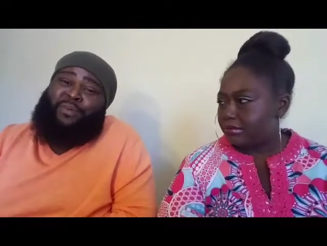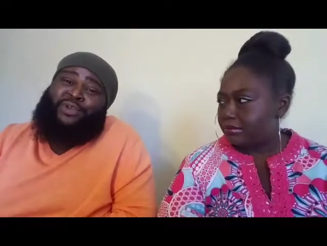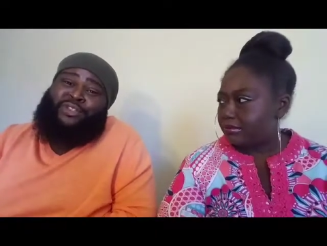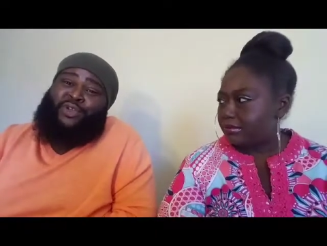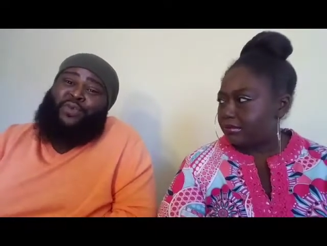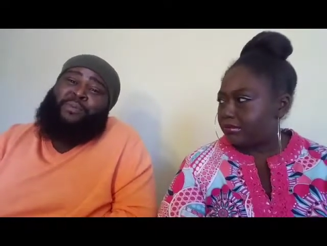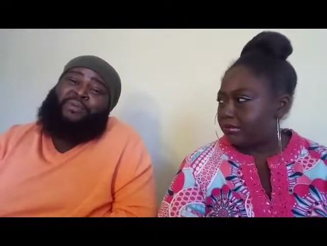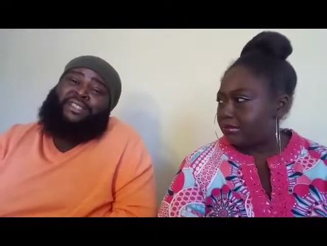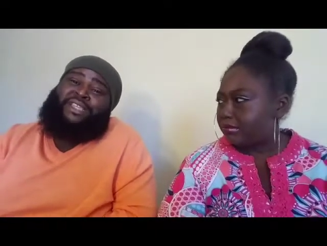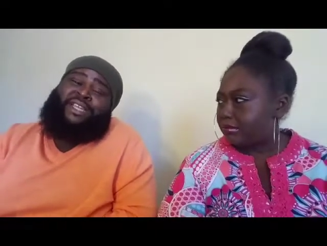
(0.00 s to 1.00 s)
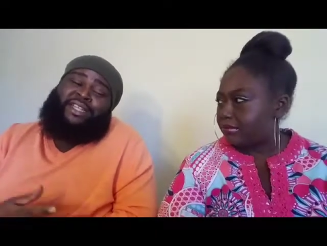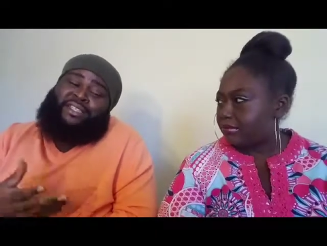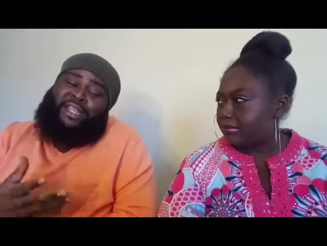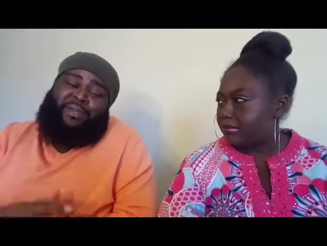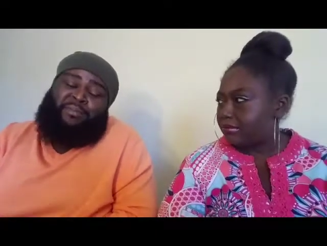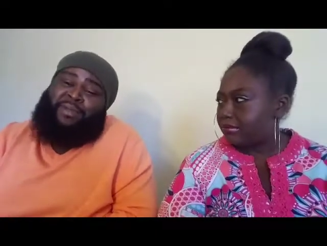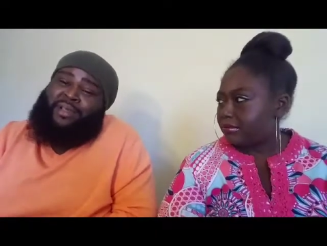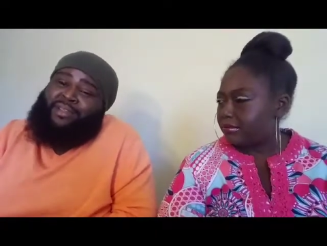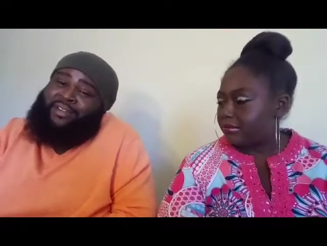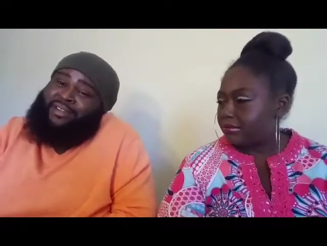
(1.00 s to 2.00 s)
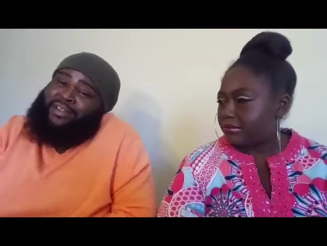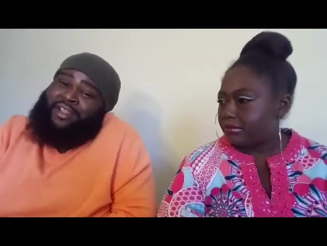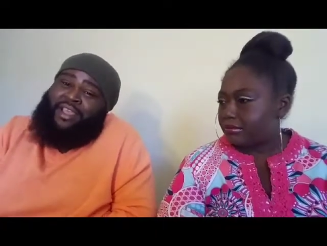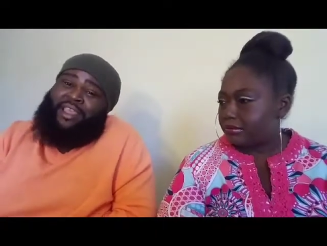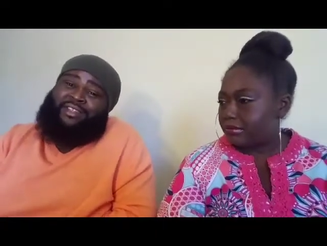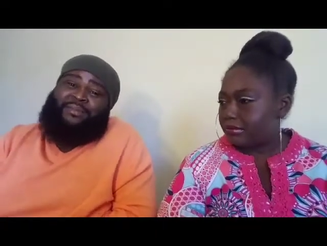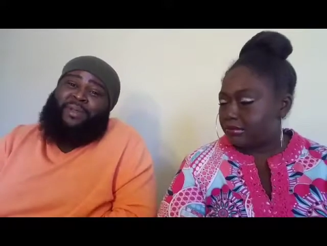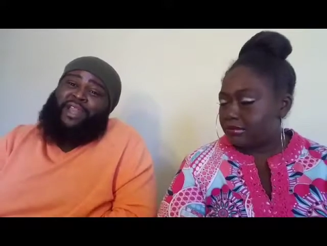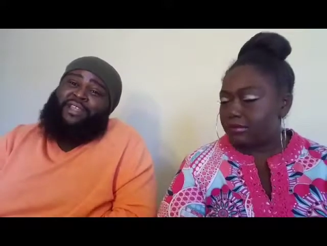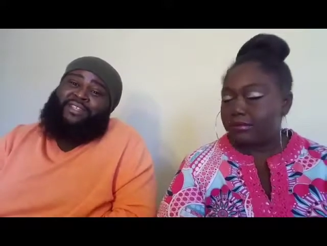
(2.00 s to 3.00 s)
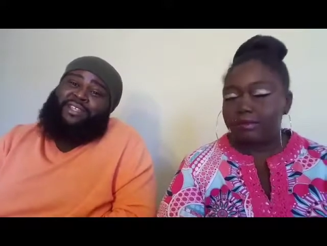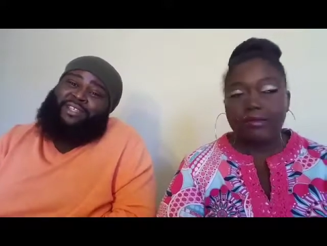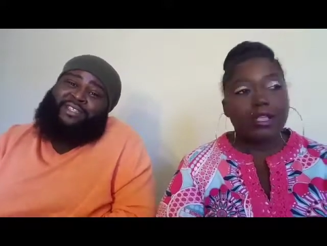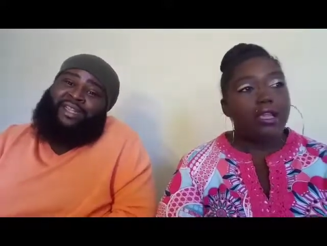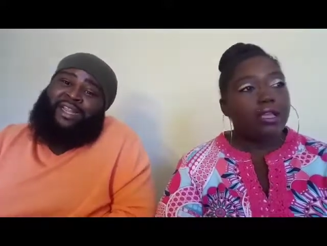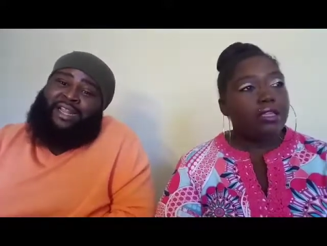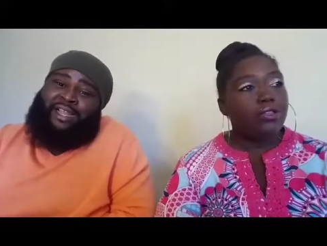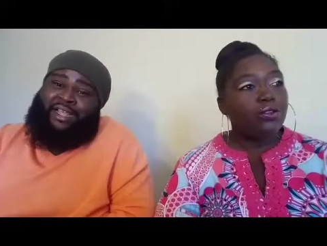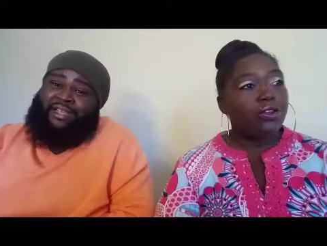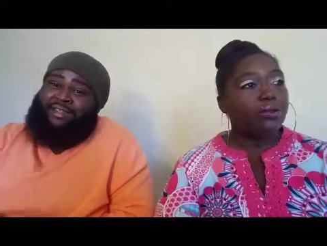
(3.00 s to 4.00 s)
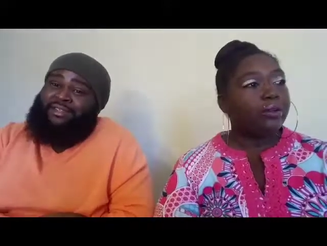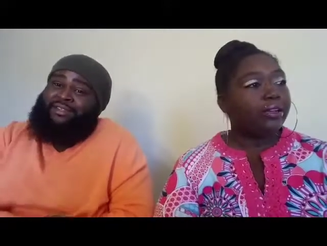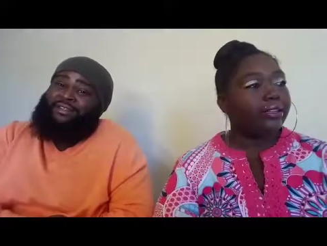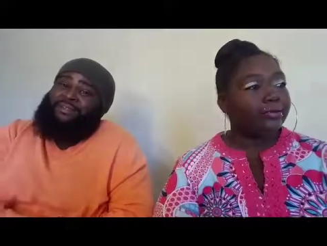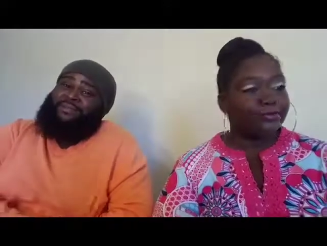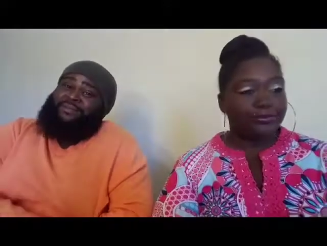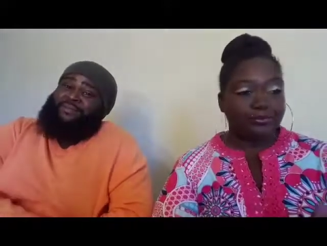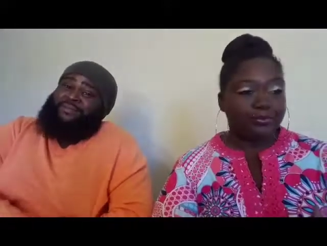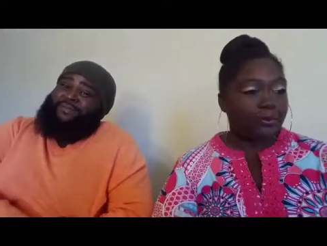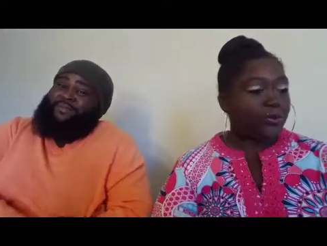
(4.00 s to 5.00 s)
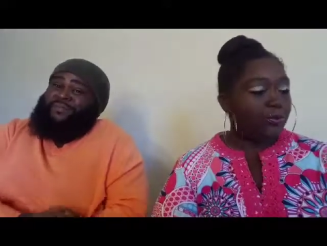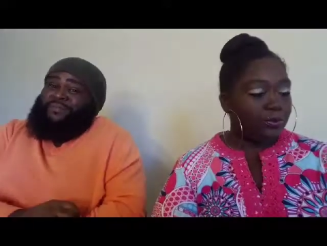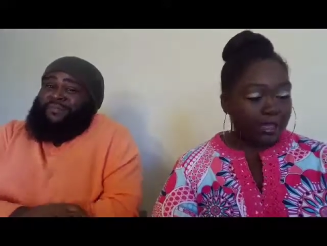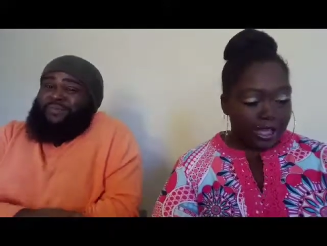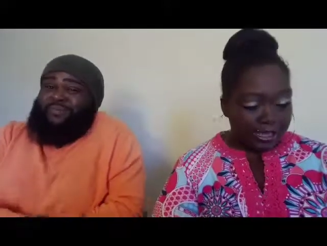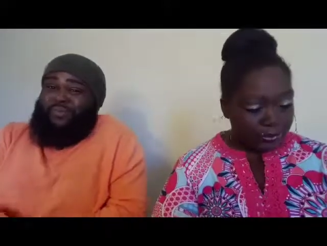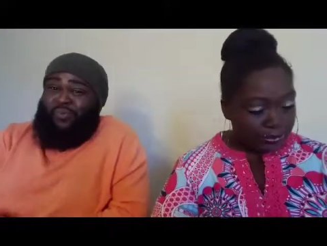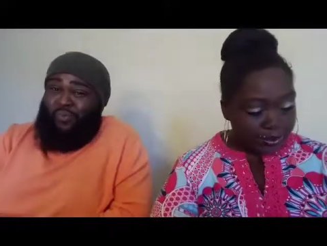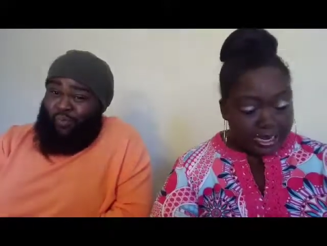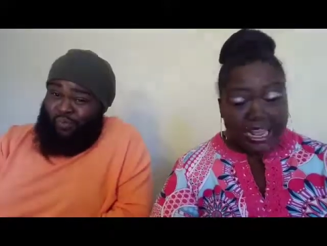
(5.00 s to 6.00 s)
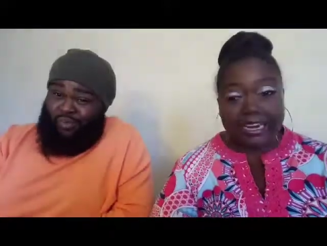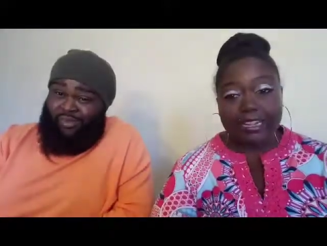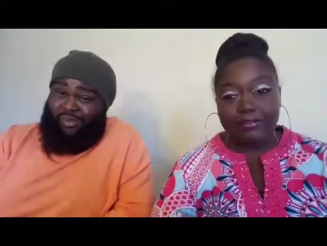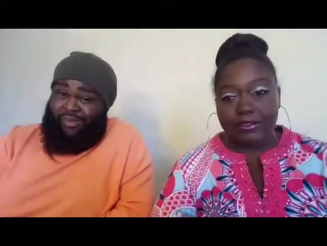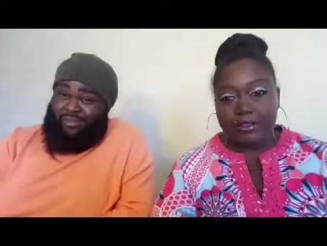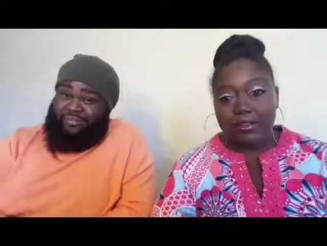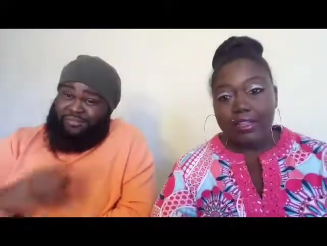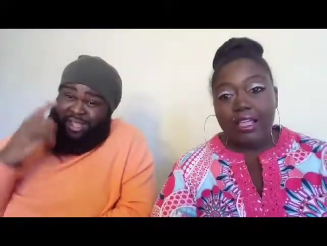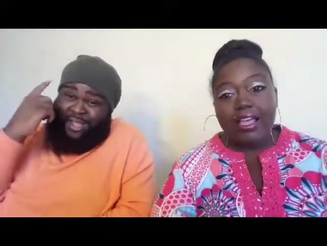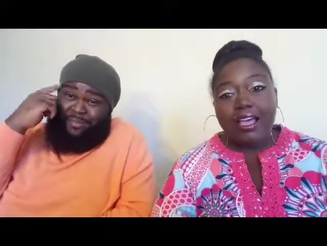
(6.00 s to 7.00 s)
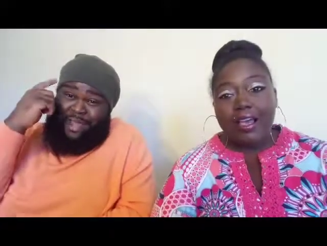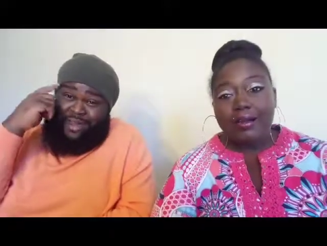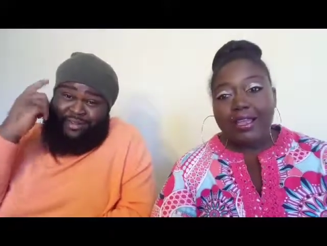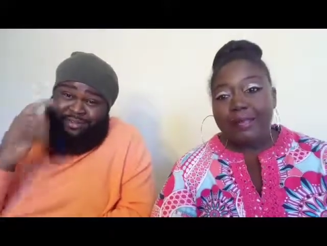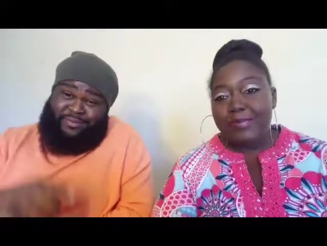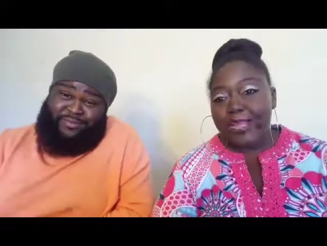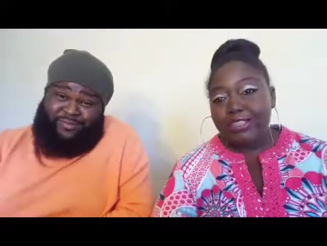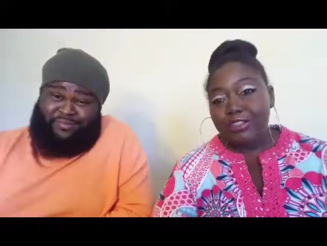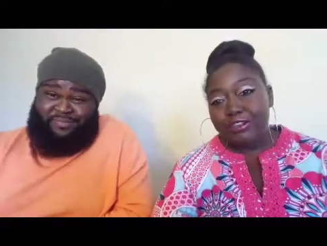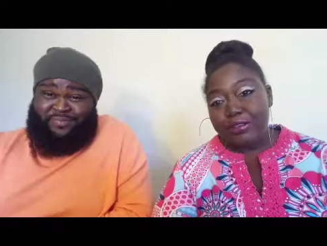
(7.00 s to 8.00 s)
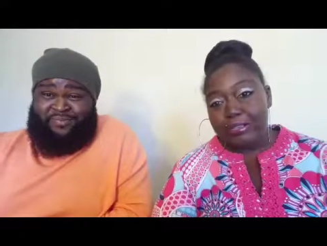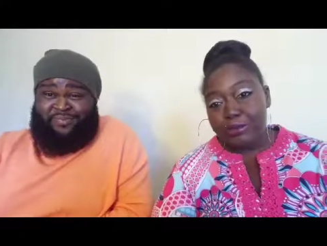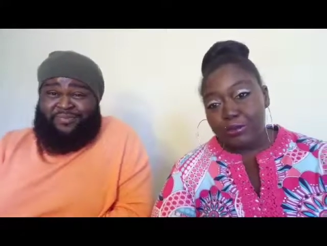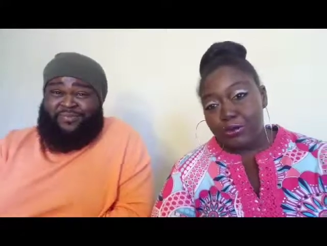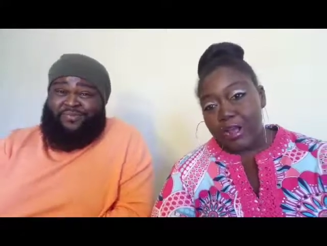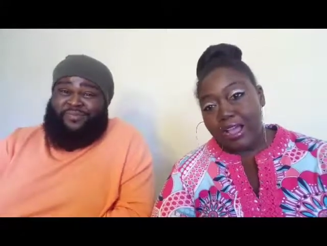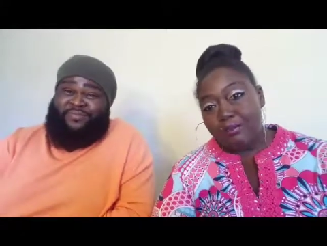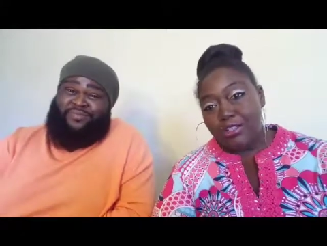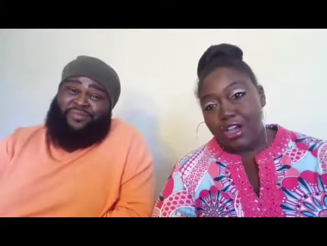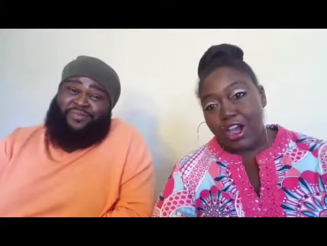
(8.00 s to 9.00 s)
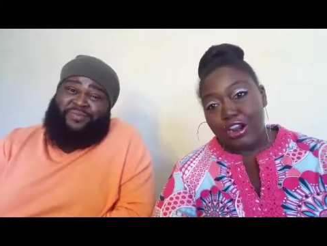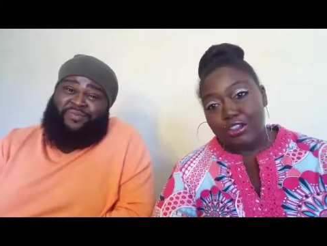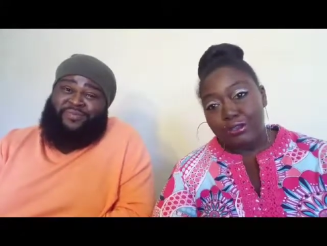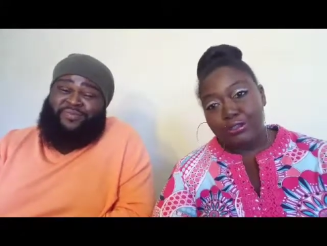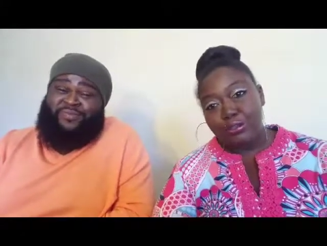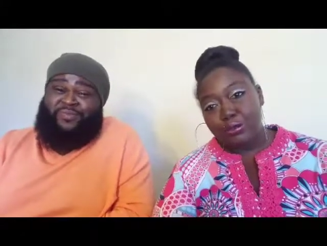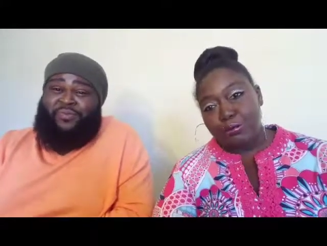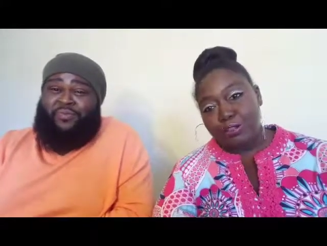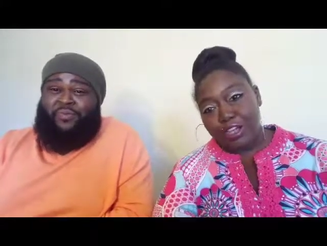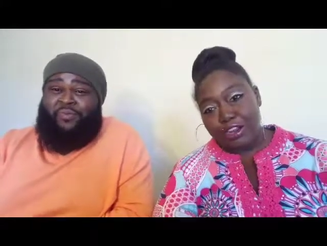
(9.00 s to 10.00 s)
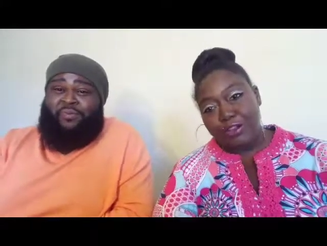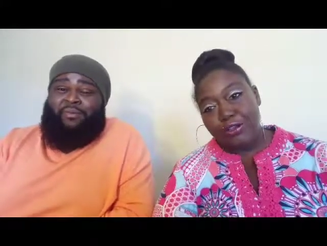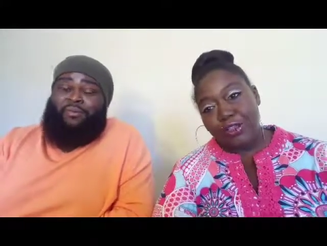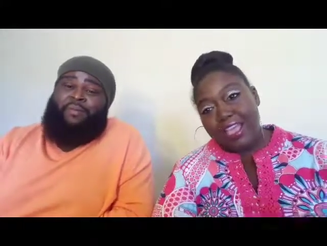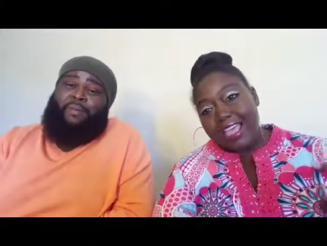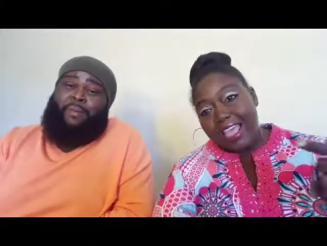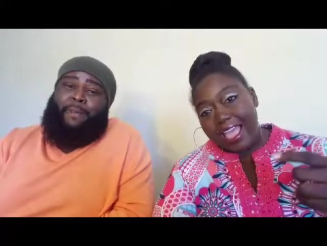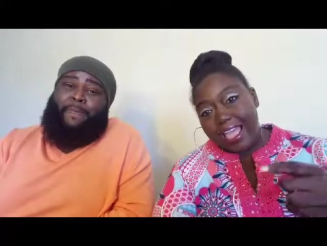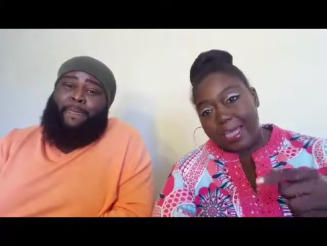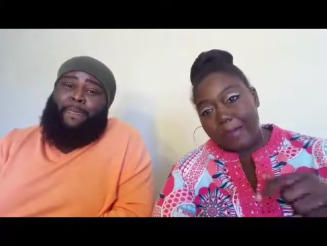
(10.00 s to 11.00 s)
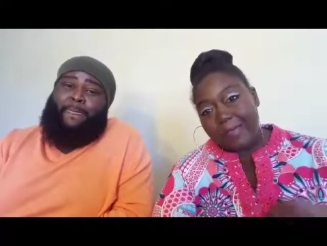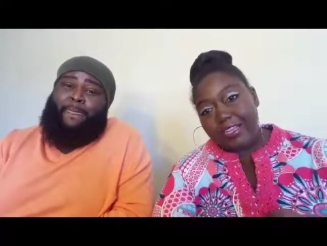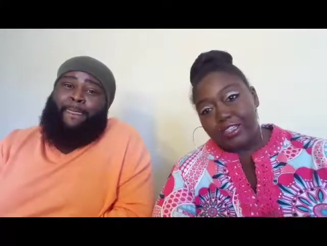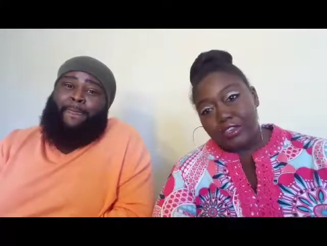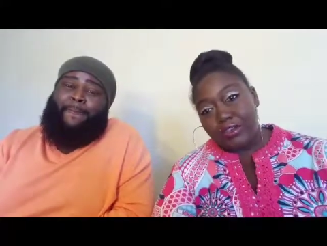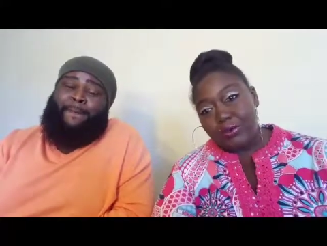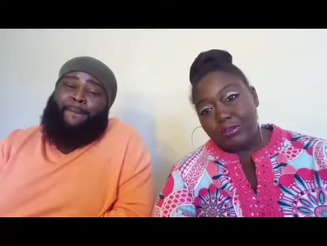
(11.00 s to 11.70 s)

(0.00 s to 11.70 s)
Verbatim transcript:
Speaker 1: person you remember seeing is them, but hey, somebody else could have slid in. You know what?
Speaker 2: Not even. All right, it. make sure you subscribe to our YouTube channel and make sure you